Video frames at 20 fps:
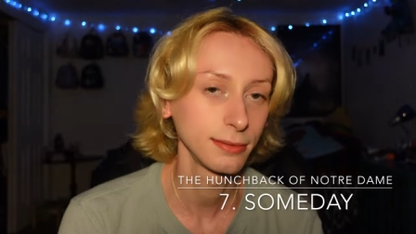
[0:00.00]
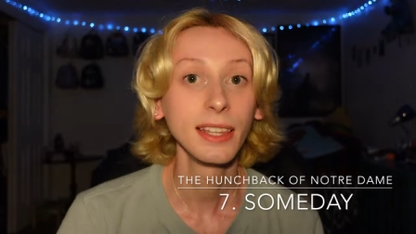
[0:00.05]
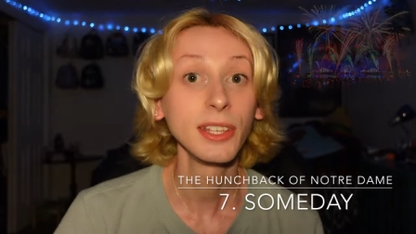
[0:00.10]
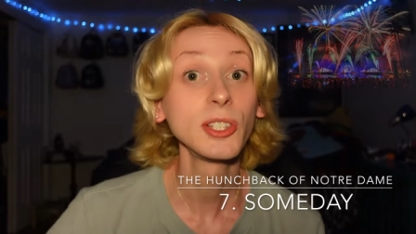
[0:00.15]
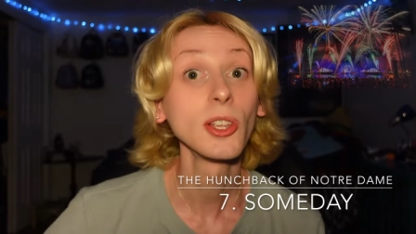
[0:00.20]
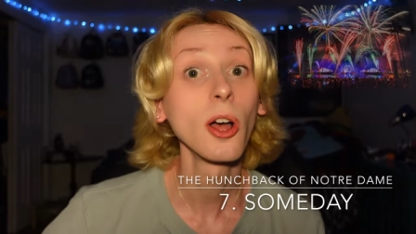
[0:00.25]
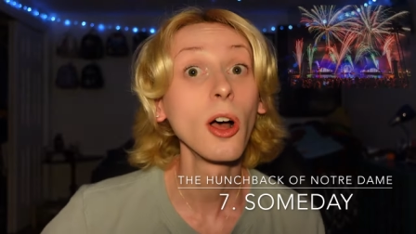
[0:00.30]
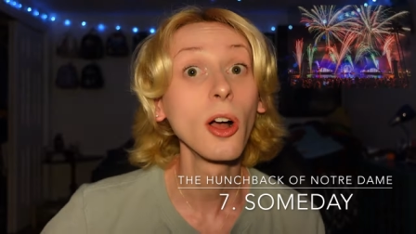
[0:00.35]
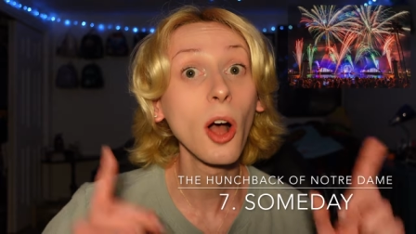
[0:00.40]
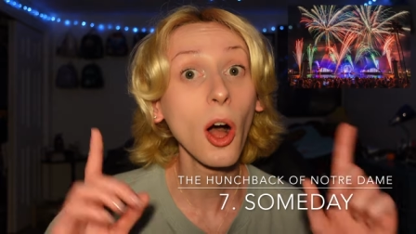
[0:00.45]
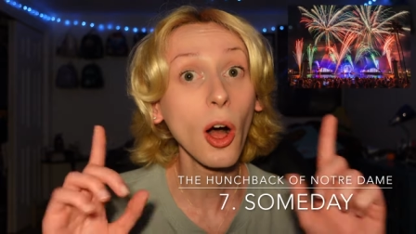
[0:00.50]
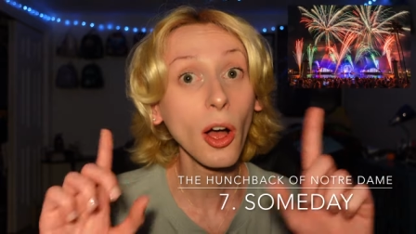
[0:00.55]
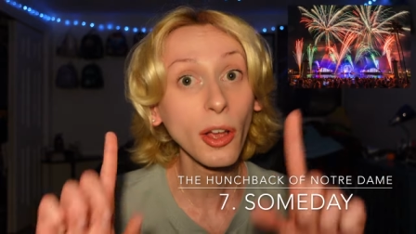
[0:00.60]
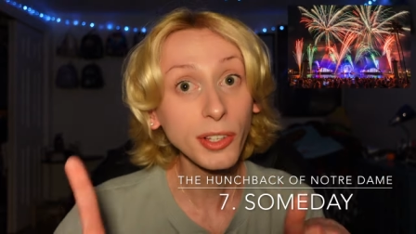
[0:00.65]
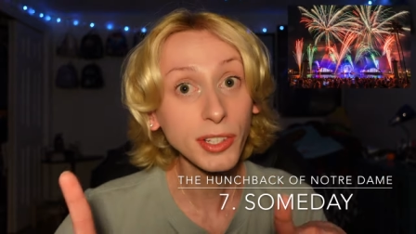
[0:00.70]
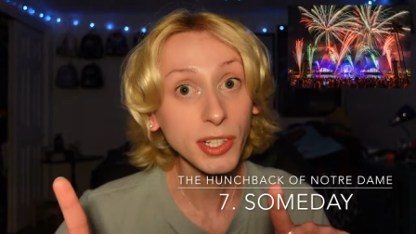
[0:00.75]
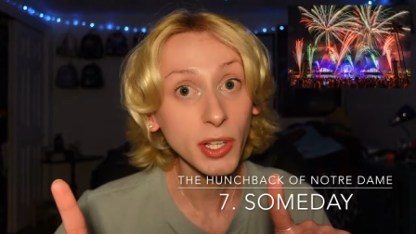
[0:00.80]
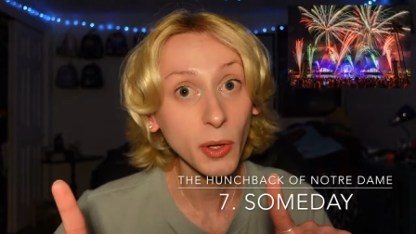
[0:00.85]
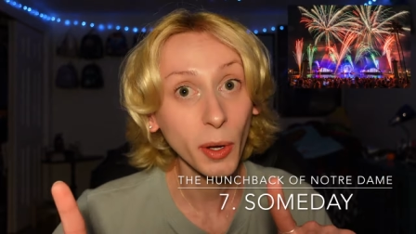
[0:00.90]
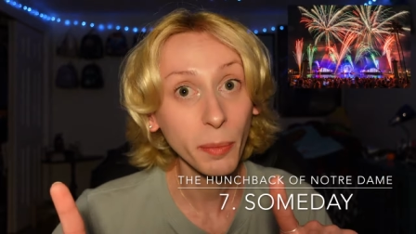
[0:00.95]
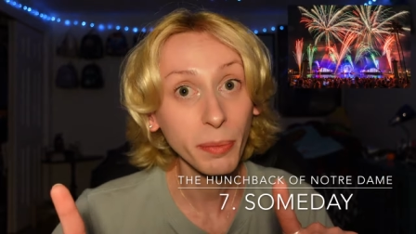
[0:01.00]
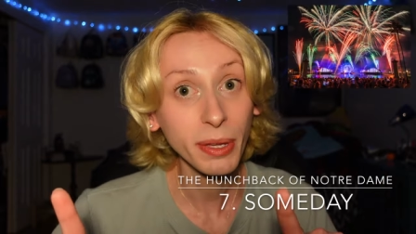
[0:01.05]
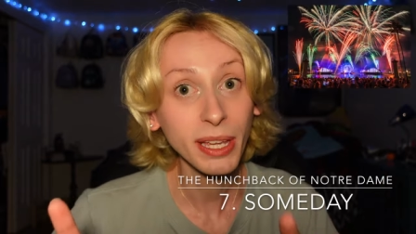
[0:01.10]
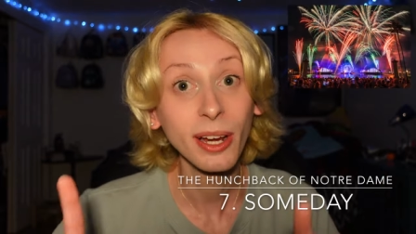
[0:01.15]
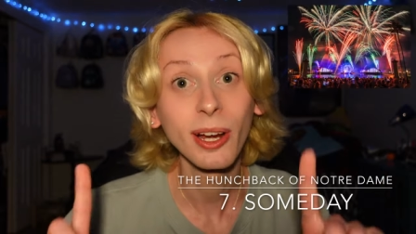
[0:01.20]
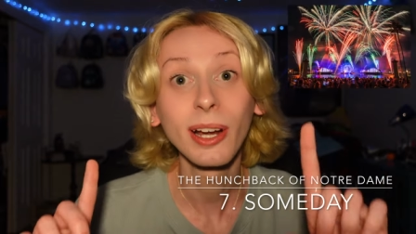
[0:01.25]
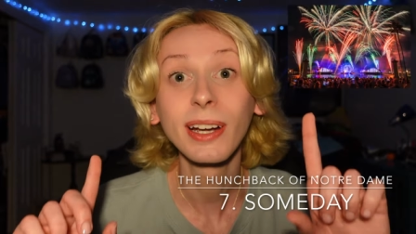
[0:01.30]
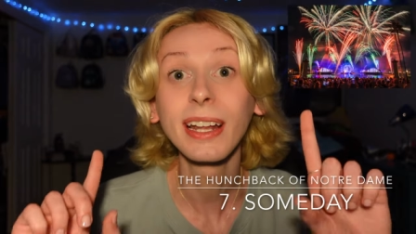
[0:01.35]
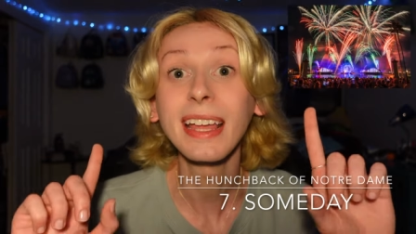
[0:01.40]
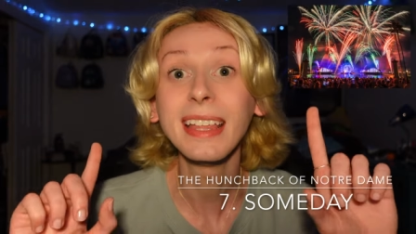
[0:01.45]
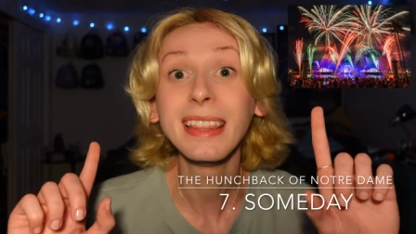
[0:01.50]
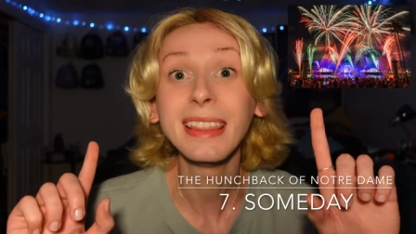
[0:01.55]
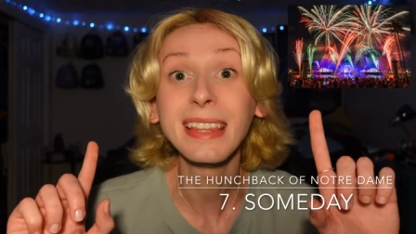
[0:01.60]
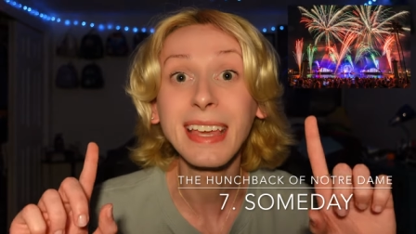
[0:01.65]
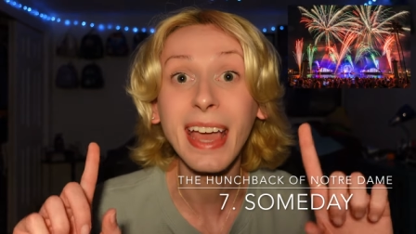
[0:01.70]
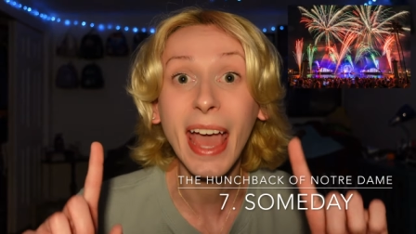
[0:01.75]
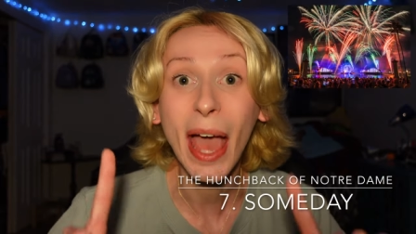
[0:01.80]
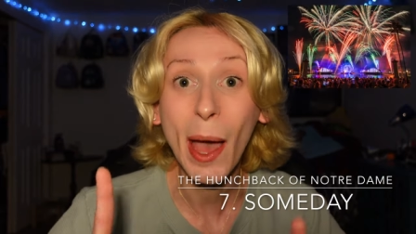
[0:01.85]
The song also appeared in the